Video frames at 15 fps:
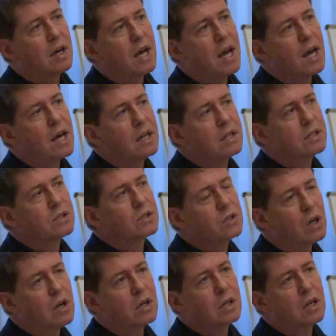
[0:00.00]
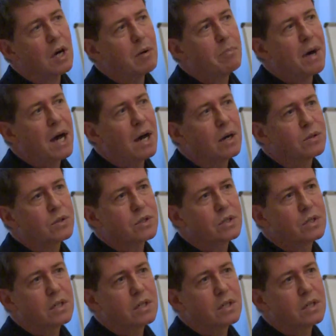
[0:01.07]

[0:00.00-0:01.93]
and talk about